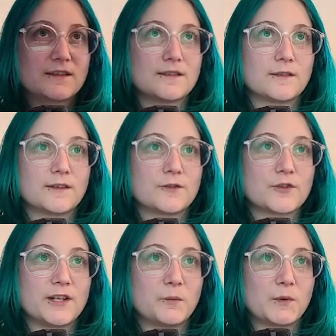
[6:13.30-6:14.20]
look at the
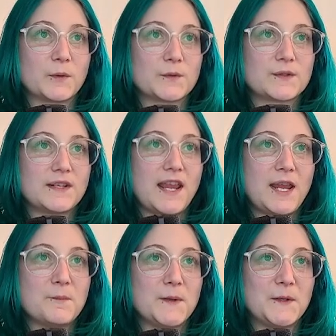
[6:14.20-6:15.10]
trading post.
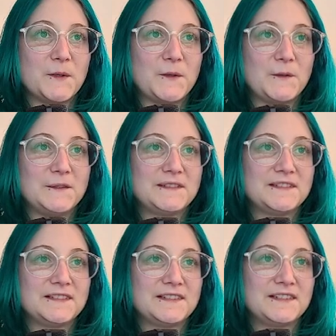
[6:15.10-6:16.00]
8 mil,
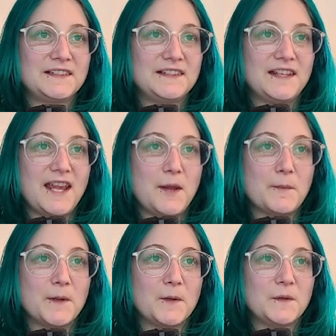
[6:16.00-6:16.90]
8
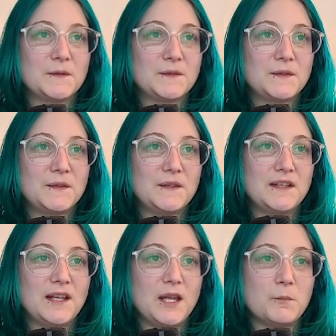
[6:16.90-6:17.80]
mil,
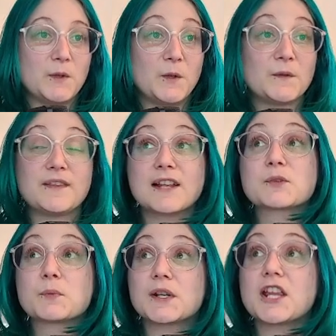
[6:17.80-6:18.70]
8 mil. That's
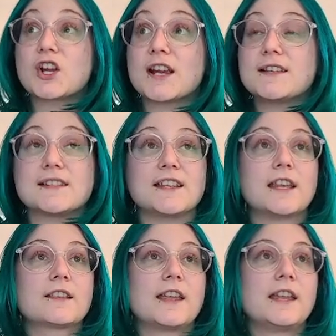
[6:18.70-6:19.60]
pretty crazy.
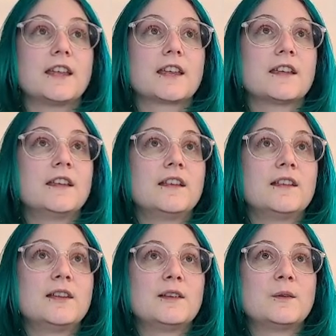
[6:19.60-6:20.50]
Like,
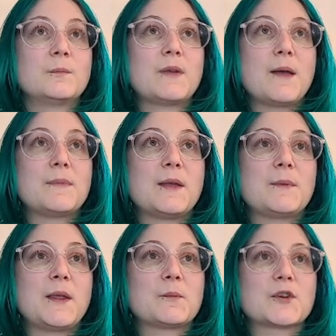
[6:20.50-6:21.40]
pet
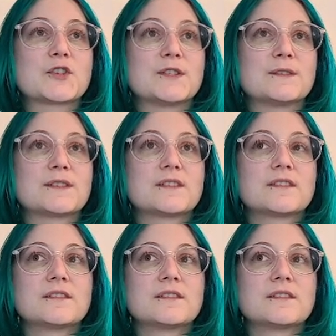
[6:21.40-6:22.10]
paintbrushes